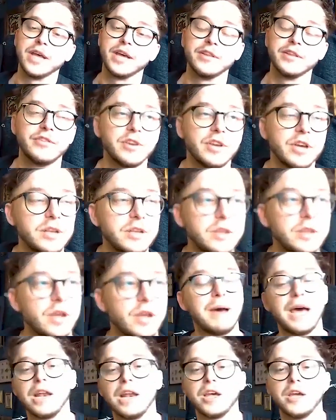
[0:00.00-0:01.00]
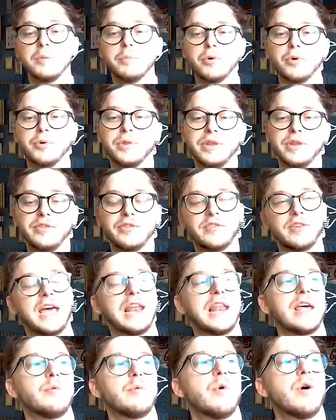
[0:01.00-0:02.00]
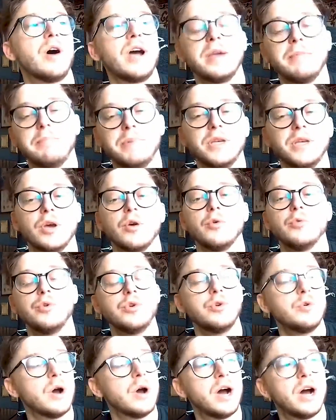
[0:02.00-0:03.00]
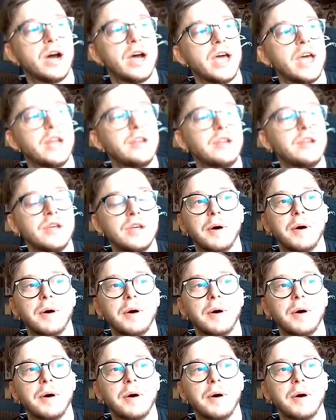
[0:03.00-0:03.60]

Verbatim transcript: LinkedIn, Matt Laybourn. It's L A Y B O U R N.